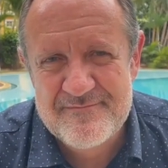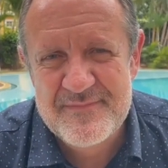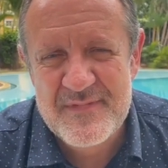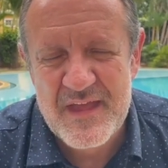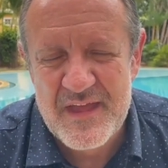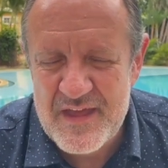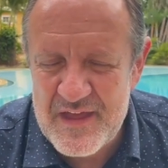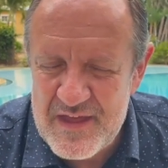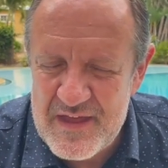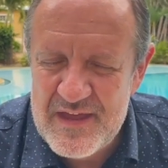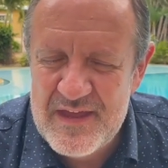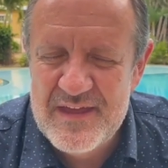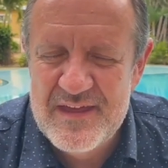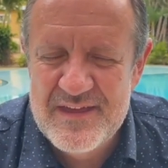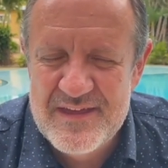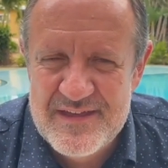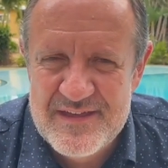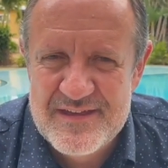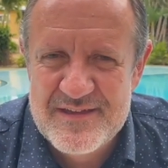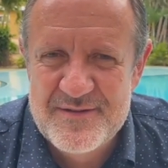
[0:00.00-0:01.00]

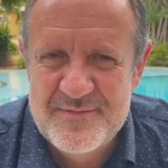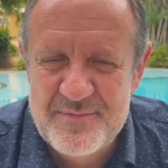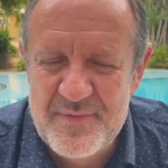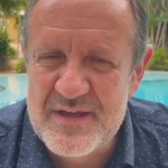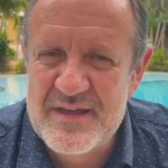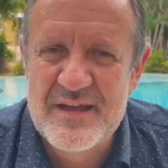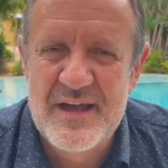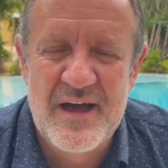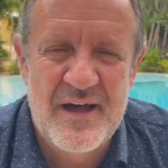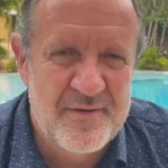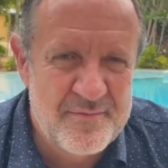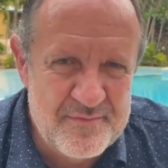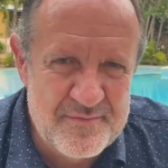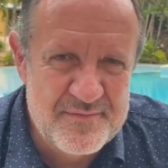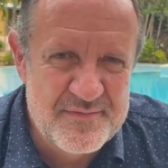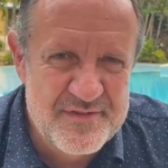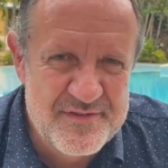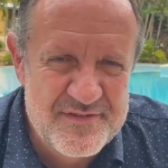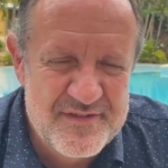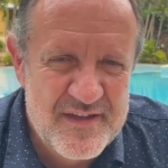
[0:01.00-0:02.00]
He
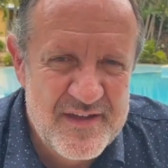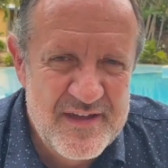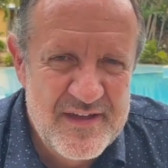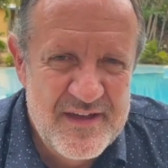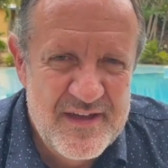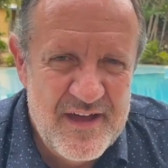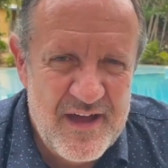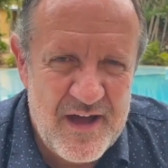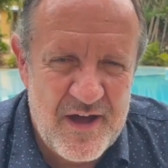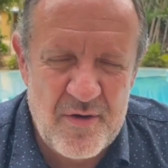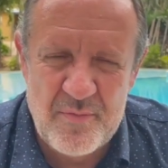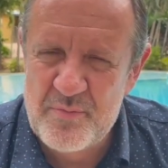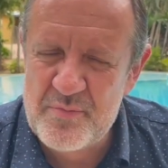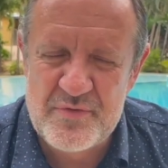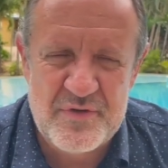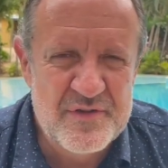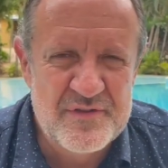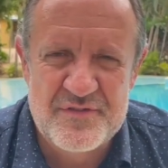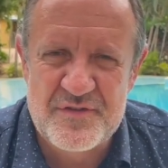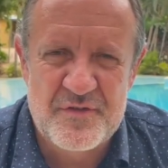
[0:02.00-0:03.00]
becomes our
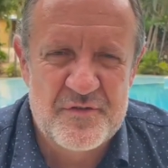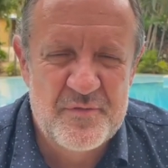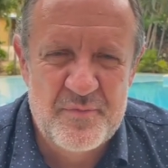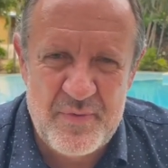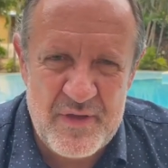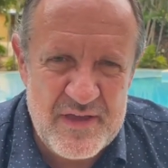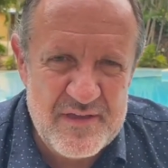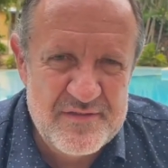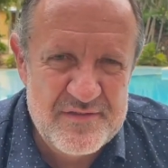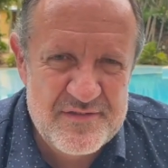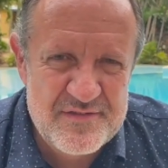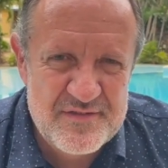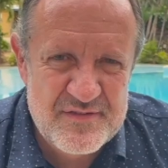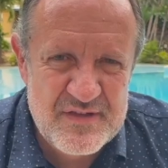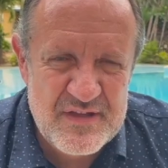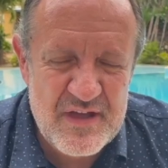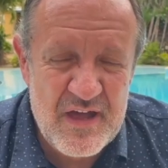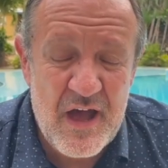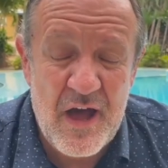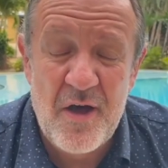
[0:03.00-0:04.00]
Prince of Peace,
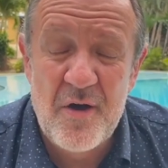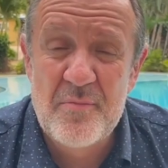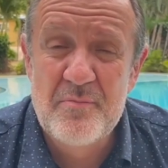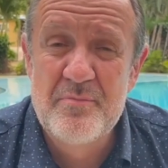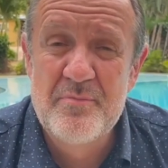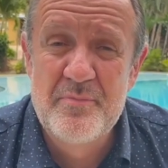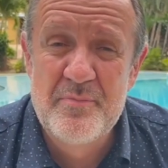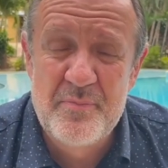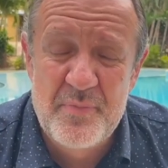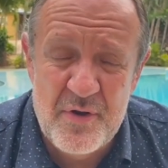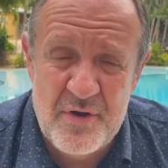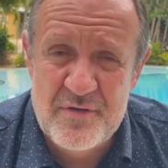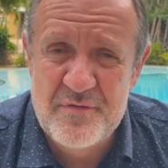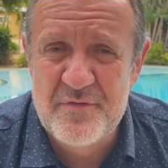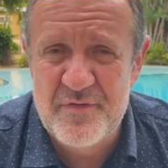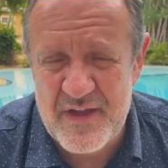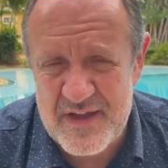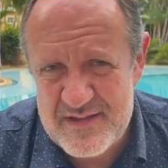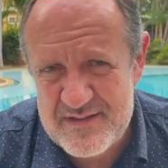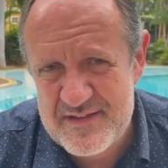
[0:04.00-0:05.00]
our
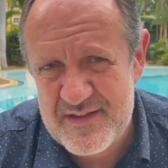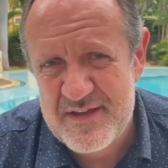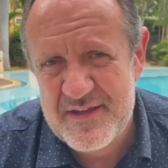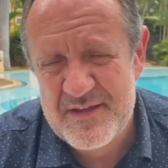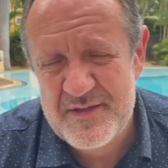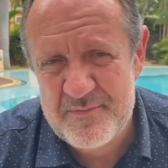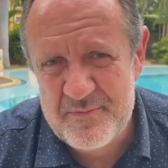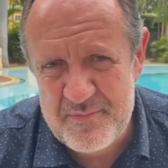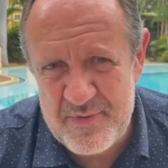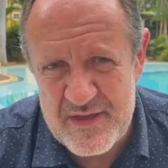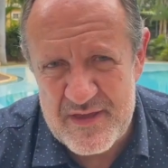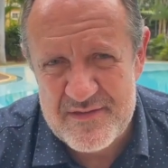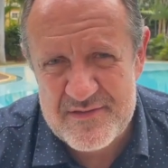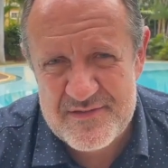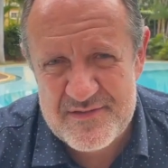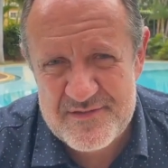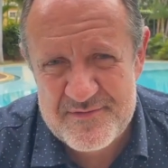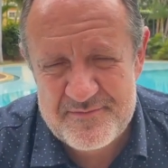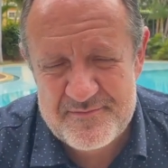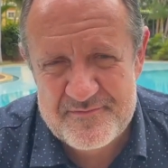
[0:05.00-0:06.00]
perfect
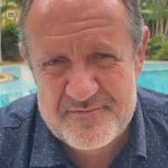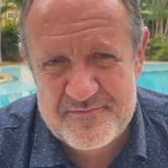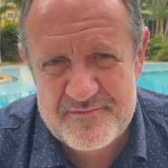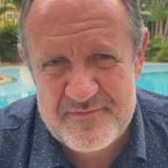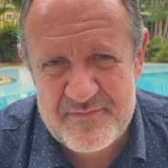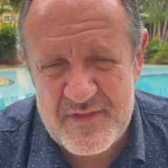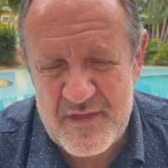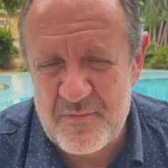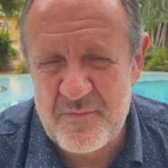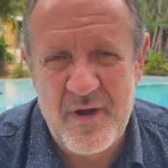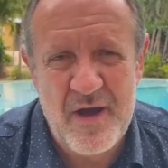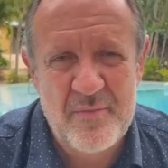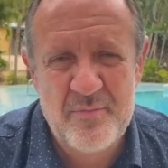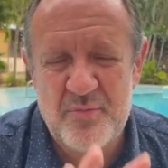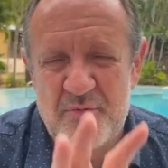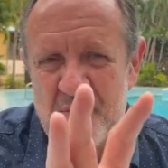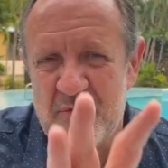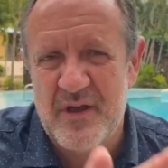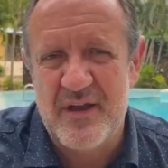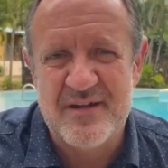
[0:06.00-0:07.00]
peace. My
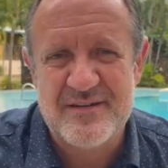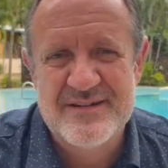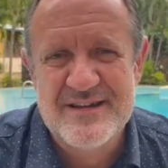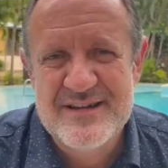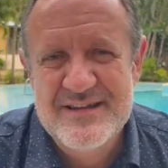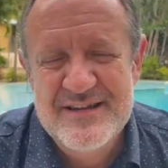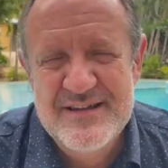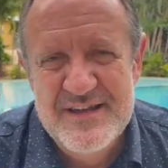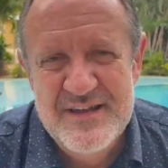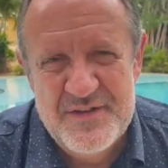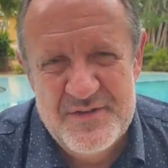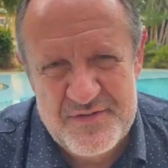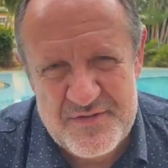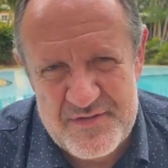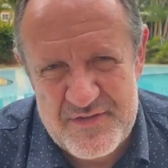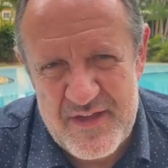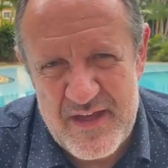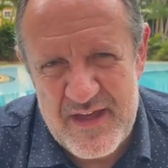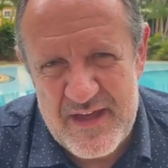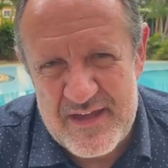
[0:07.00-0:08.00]
prayer
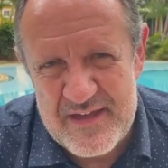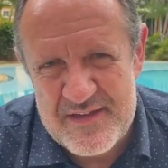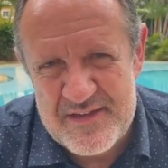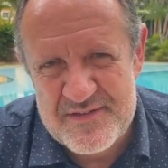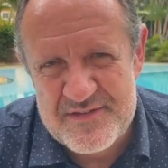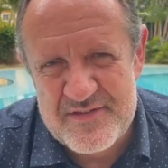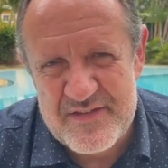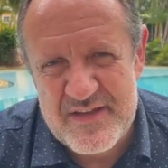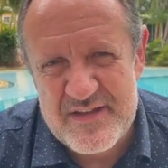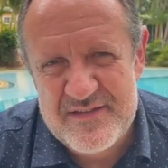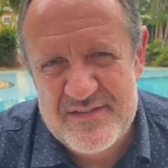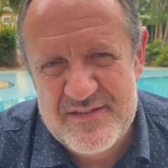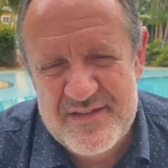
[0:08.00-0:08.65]
today is that